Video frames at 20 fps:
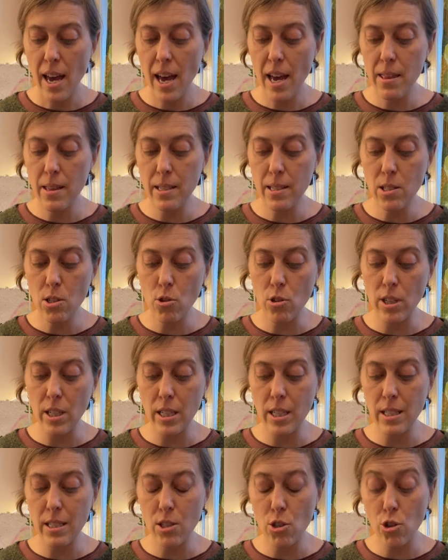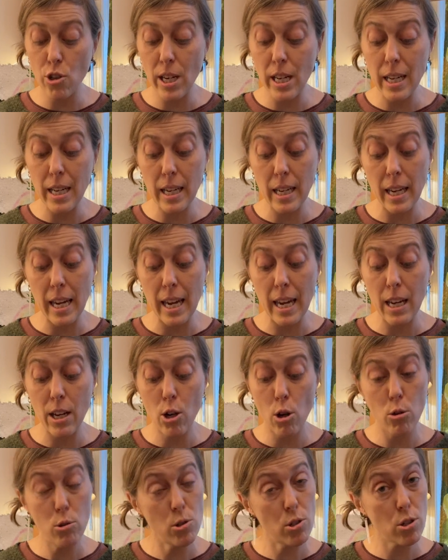And this is creating a
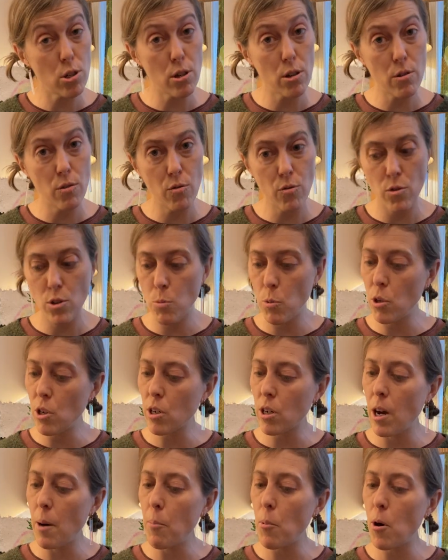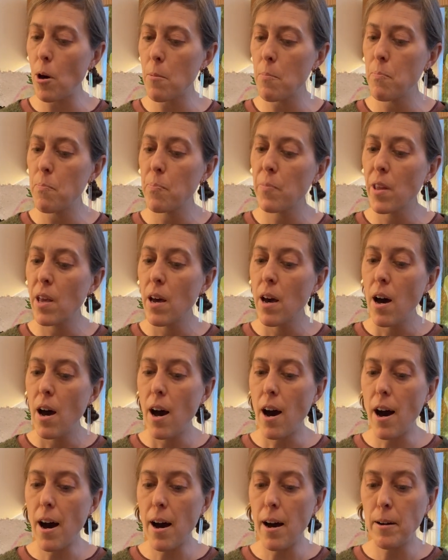coaster to put your cup
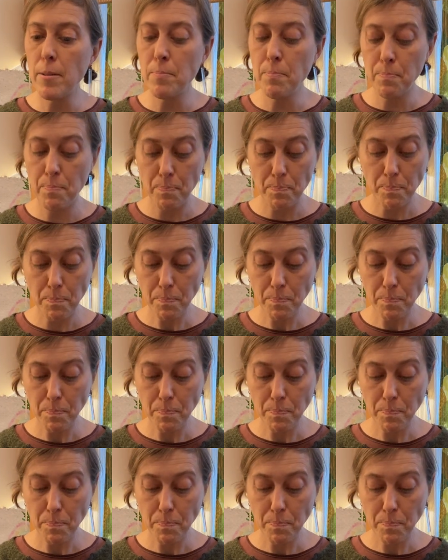on.